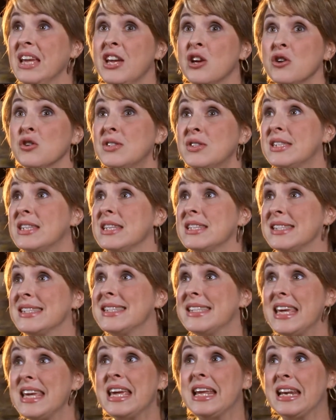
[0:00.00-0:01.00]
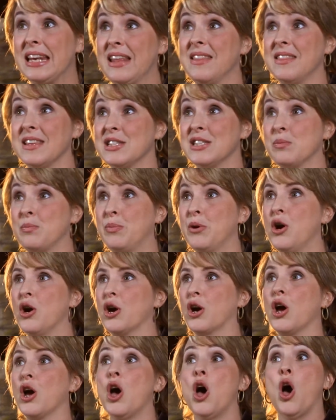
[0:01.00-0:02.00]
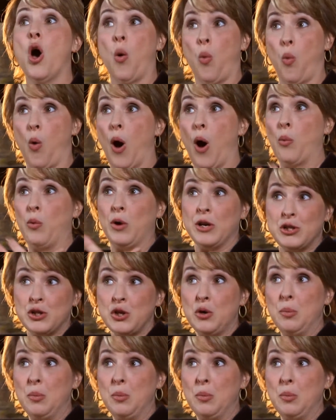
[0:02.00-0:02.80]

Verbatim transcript: here's this scene in this book. What would